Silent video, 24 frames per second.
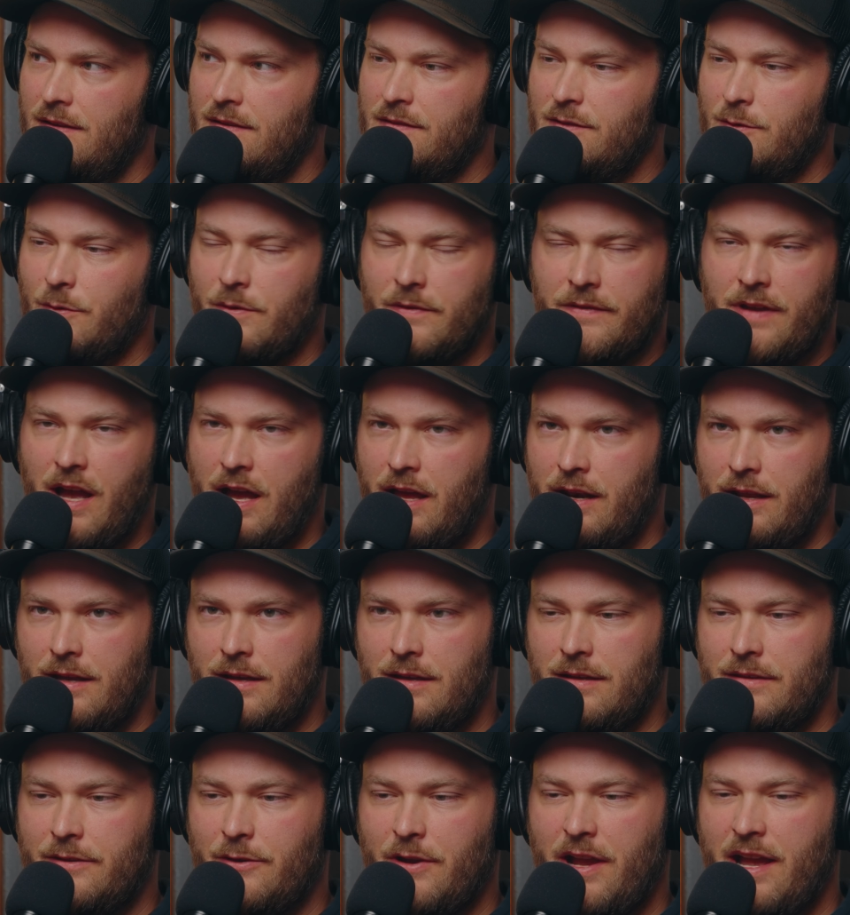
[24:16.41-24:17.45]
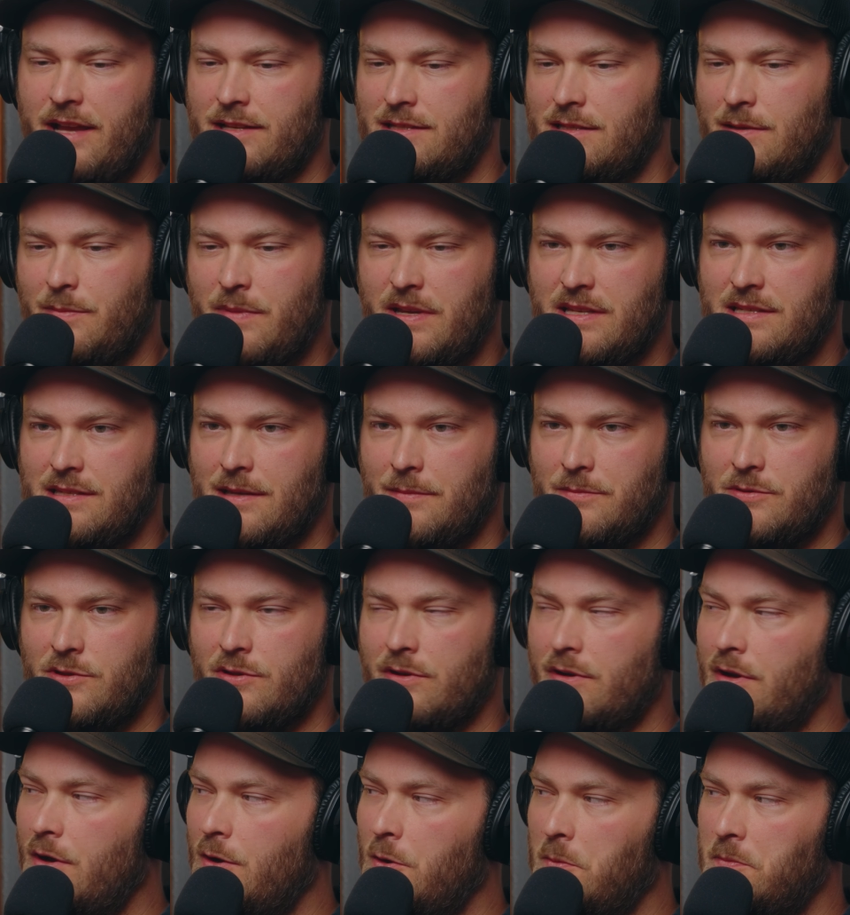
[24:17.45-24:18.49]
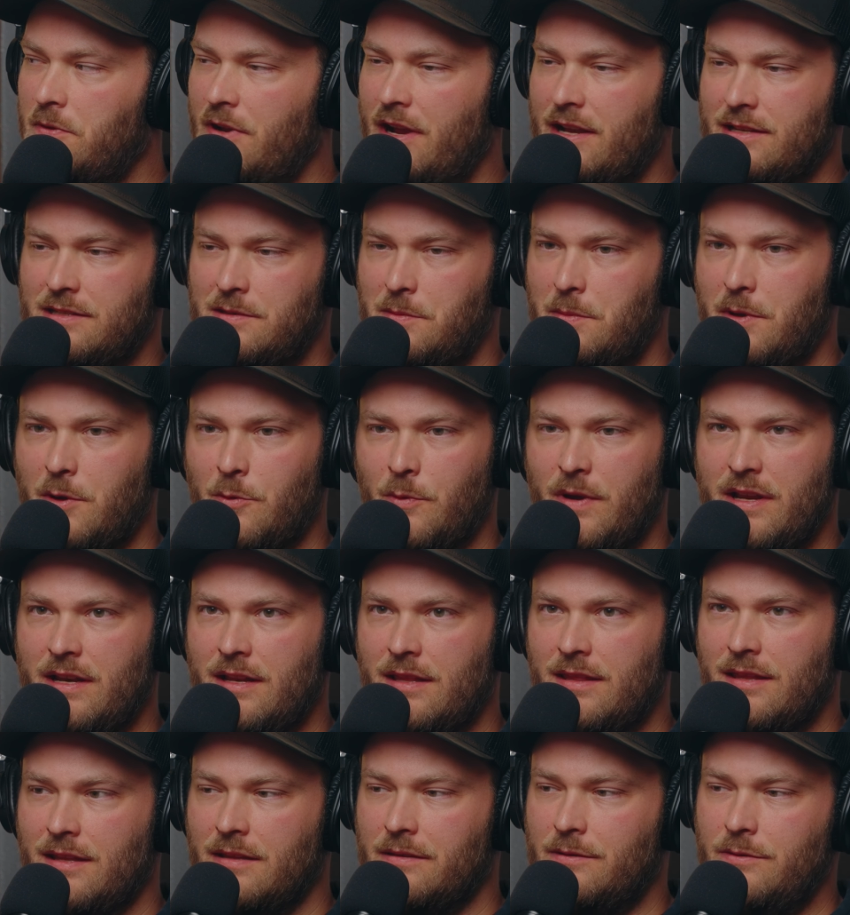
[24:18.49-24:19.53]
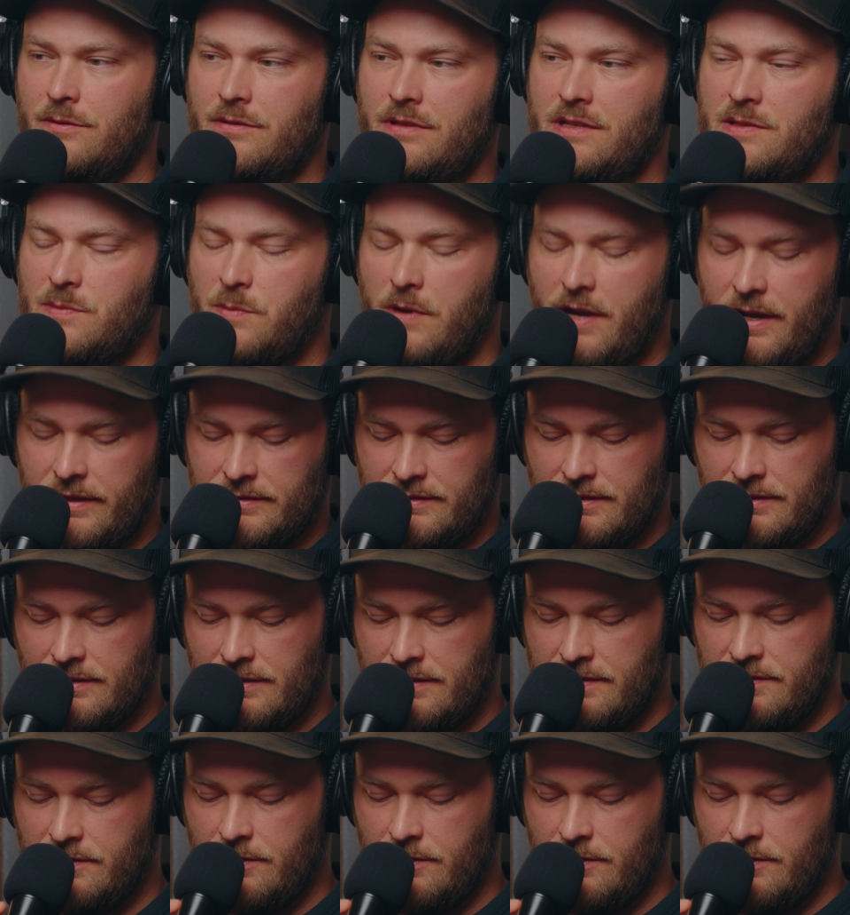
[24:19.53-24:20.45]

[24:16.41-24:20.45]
So there has to be some sort of hope. There has to be a way to think through this practically.